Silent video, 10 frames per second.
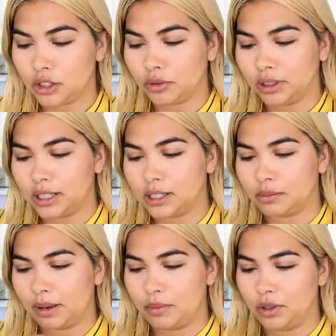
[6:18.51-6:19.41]
to release
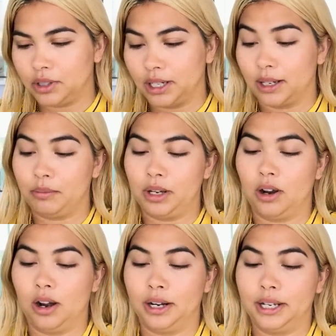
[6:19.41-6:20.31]
my music and be
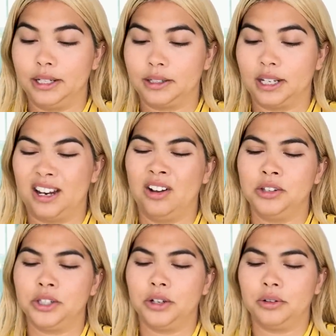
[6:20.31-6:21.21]
honest. And
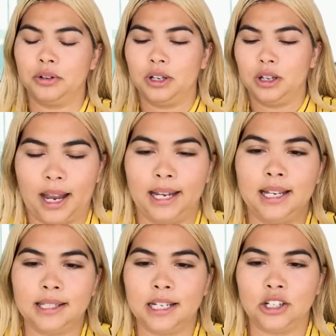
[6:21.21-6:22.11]
also, I
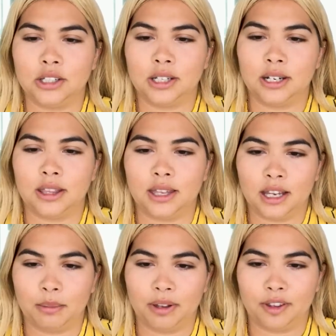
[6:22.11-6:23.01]
guess I just didn't
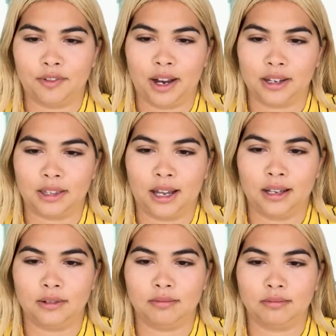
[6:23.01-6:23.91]
think about the fact
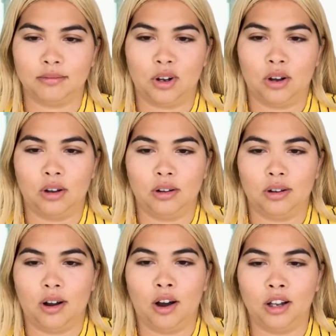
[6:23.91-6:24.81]
that
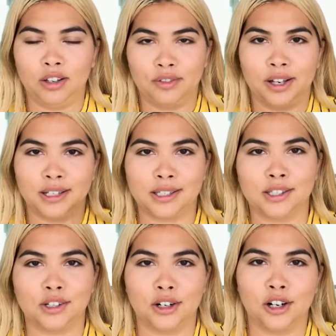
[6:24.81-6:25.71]
all of
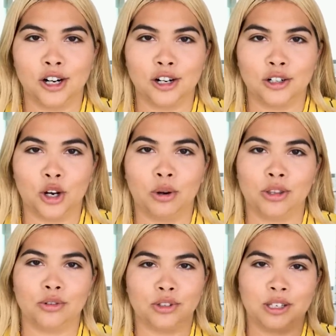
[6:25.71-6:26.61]
us are
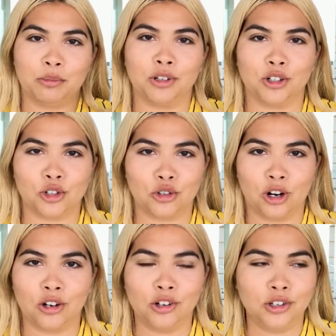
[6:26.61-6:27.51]
going through similar
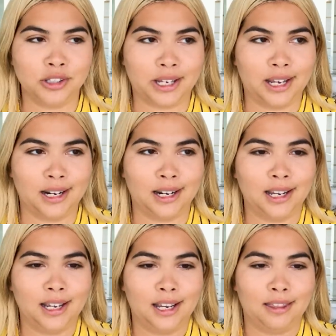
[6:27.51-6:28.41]
struggles and
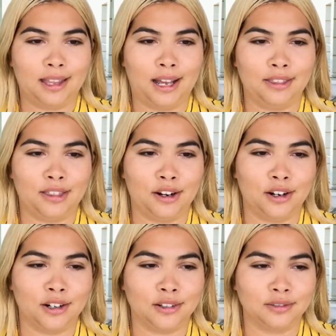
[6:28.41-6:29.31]
that
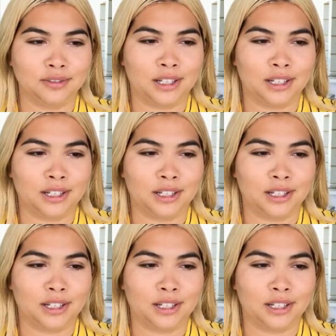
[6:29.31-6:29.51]
there are